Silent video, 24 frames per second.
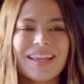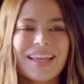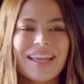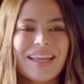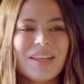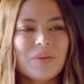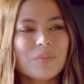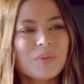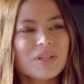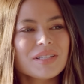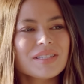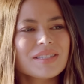
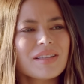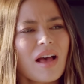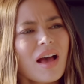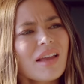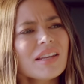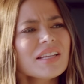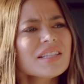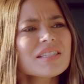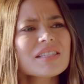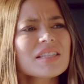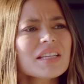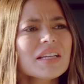and was
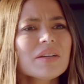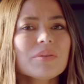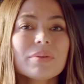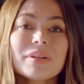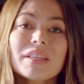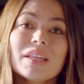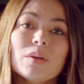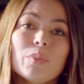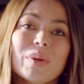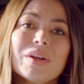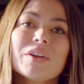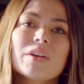honestly
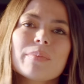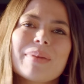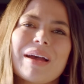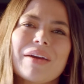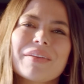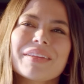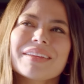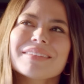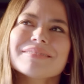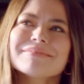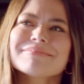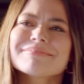really weird
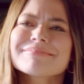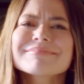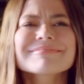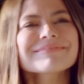about it.